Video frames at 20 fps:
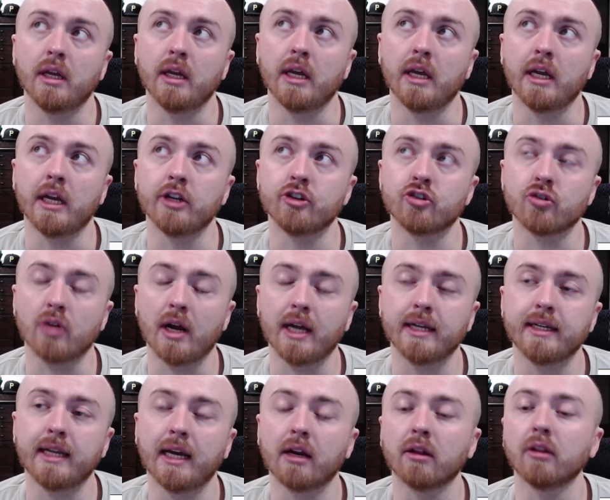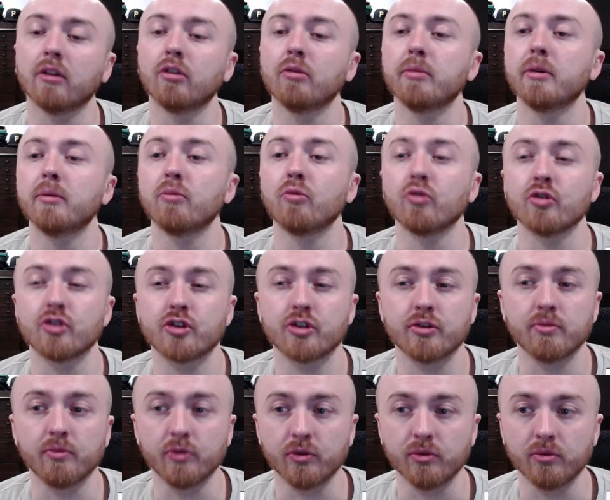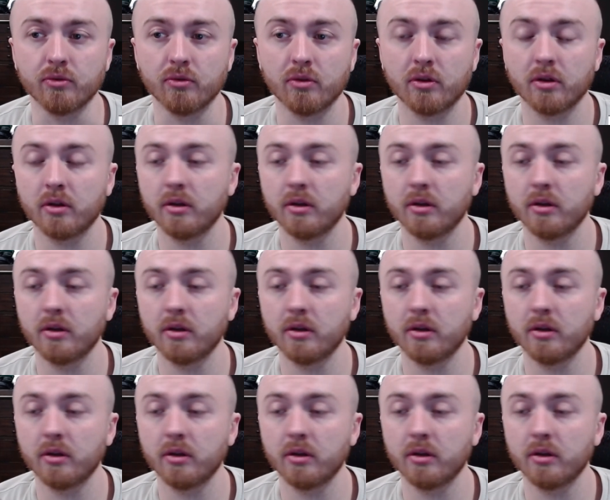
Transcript: It dried down a little bit more smooth.